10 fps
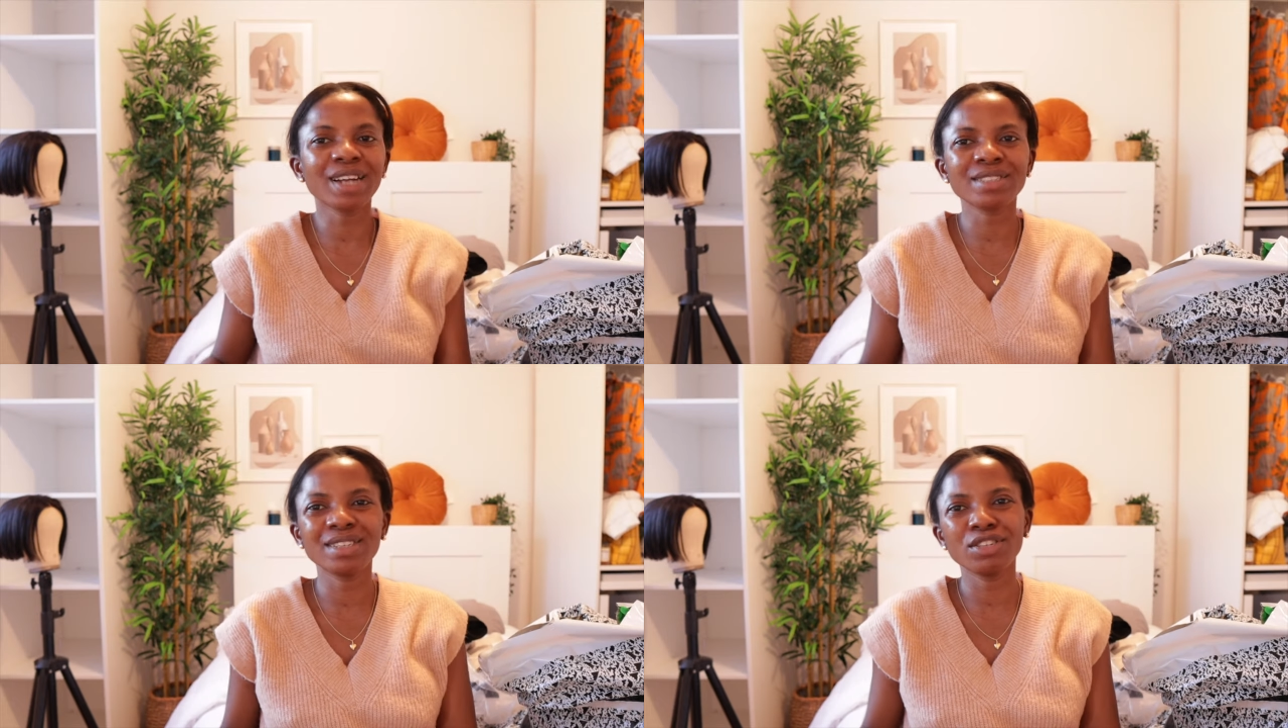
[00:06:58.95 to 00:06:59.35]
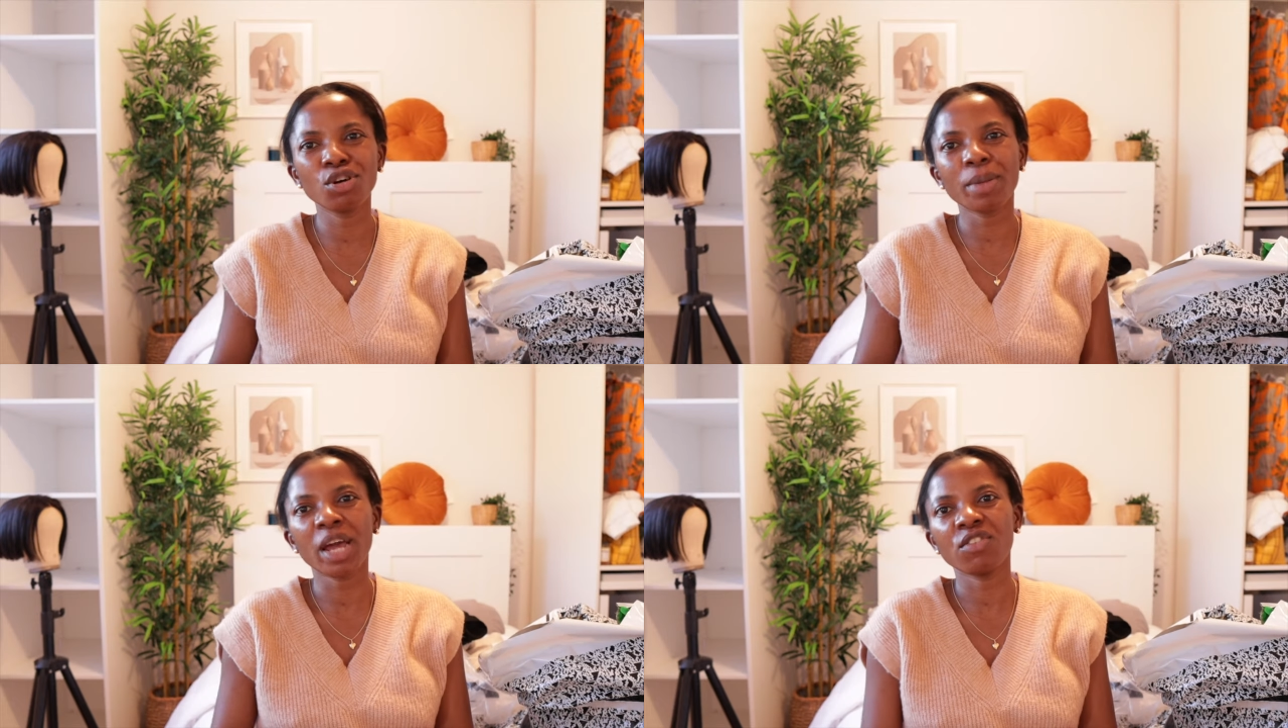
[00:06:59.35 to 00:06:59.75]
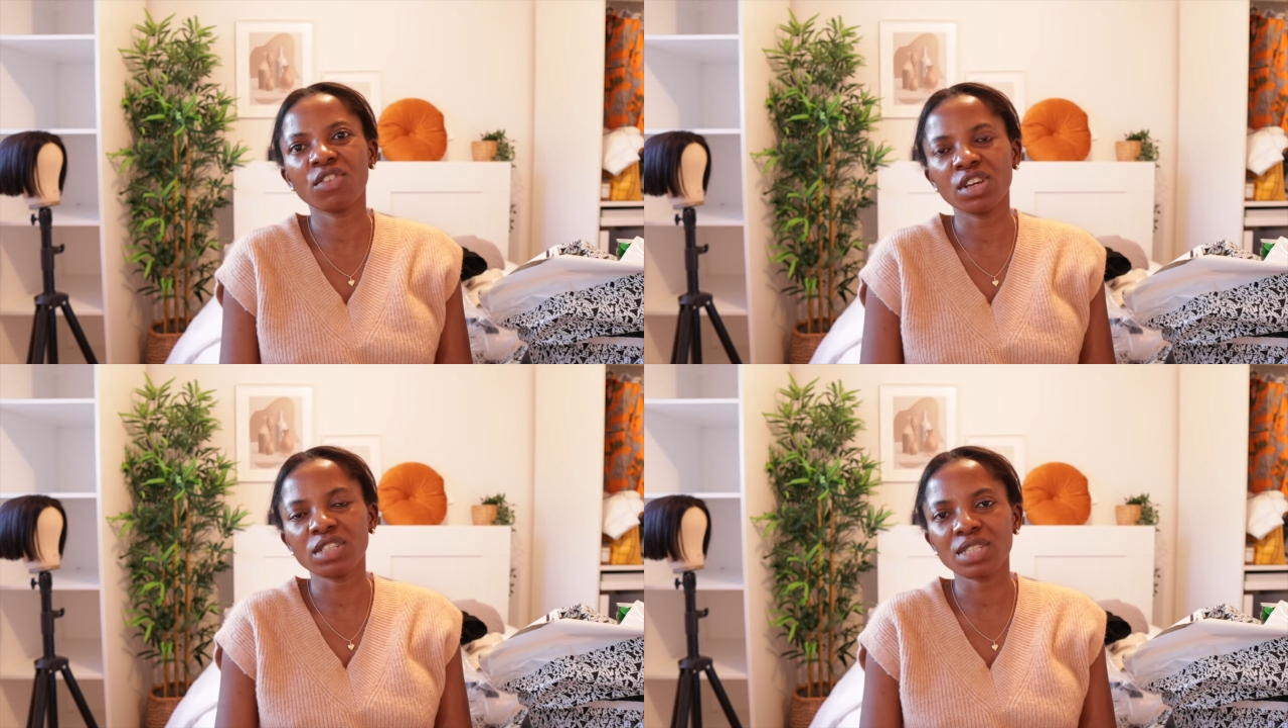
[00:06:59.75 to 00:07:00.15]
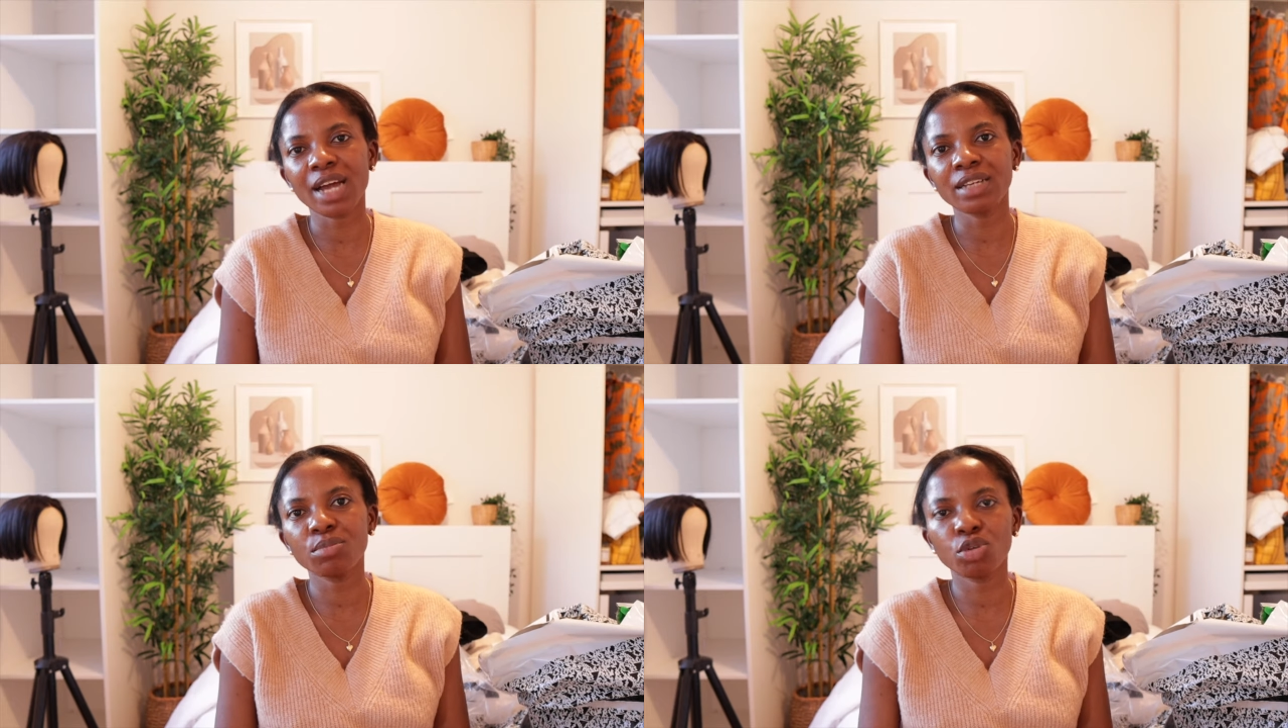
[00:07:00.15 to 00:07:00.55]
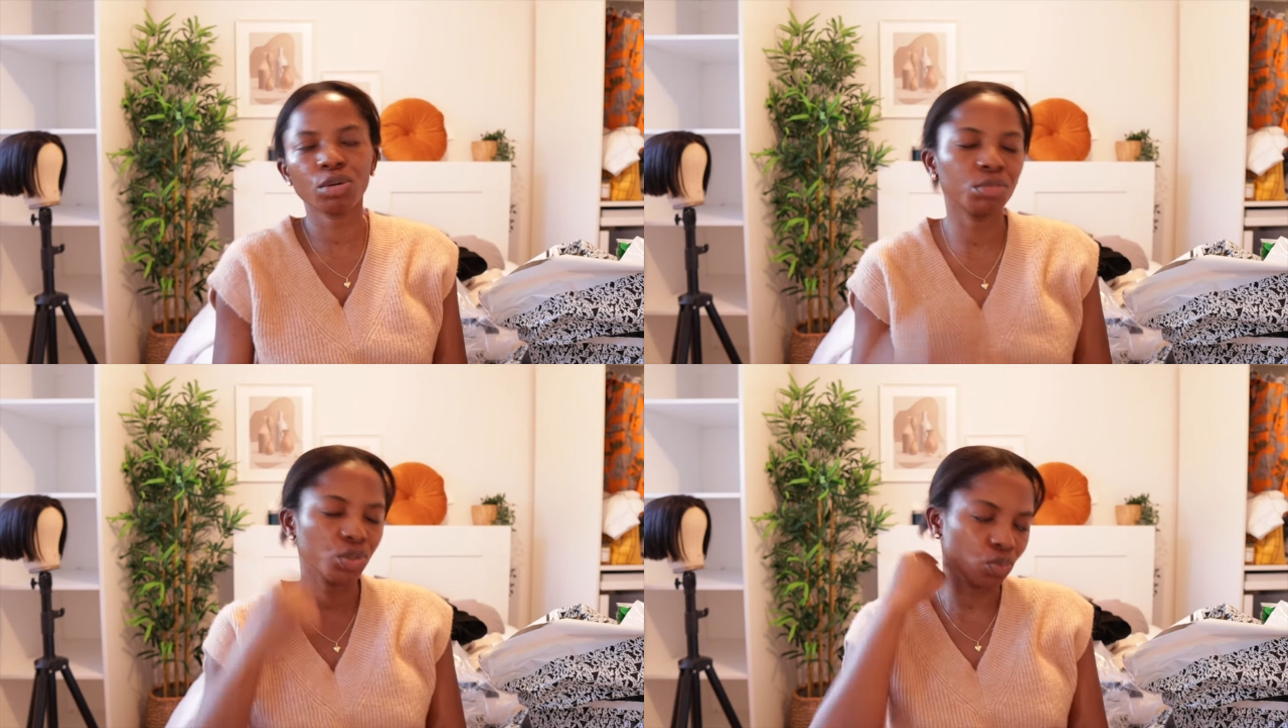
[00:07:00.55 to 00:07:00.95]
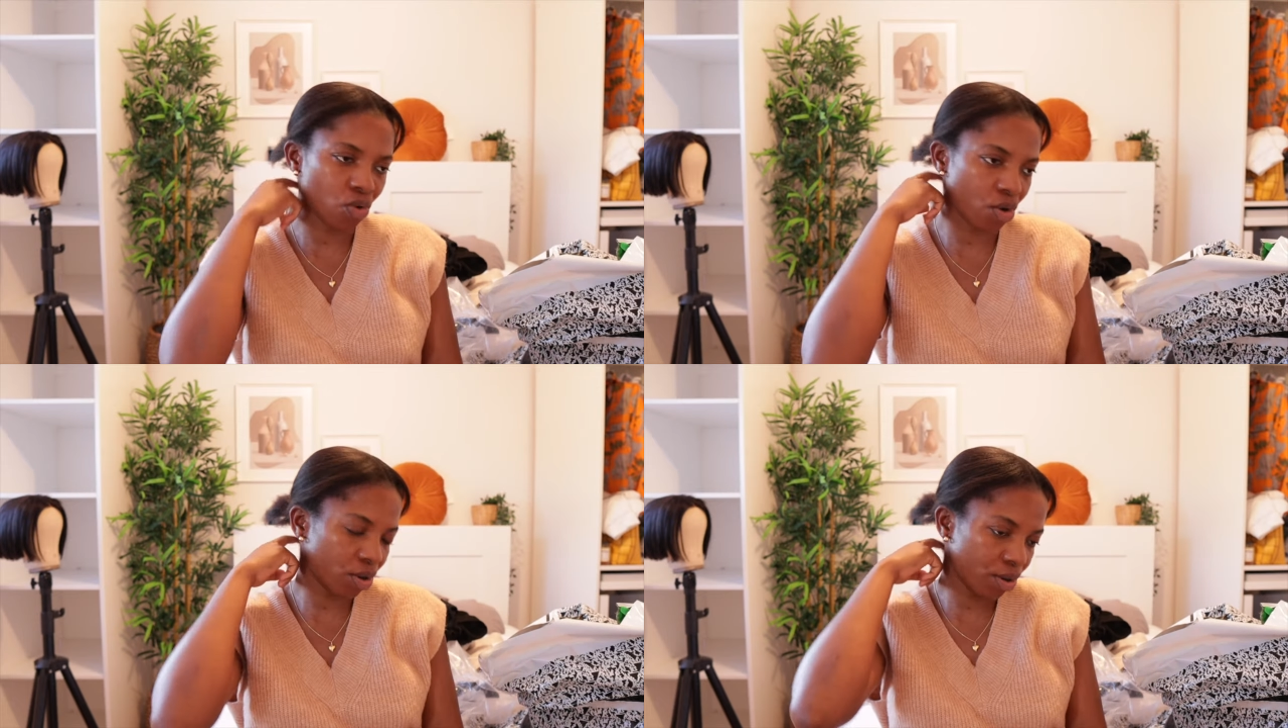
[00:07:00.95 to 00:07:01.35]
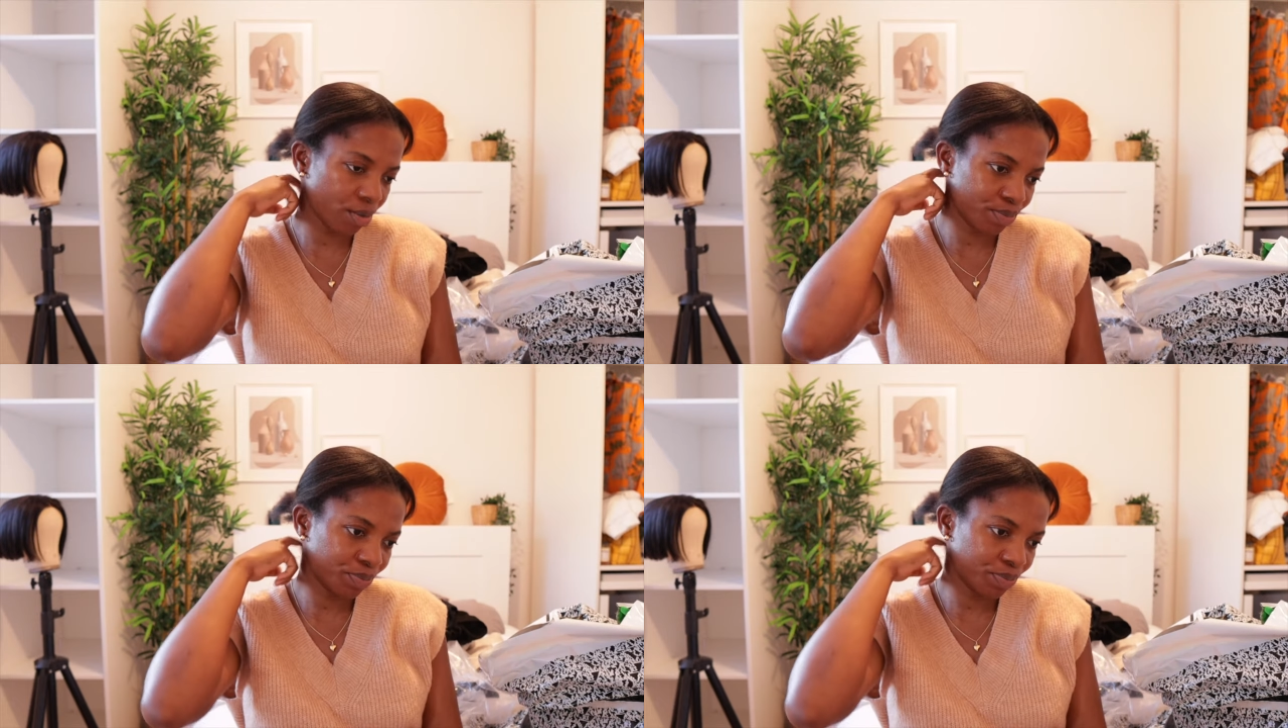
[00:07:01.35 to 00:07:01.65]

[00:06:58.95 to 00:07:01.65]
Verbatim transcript: actually not my first, Andy bought me one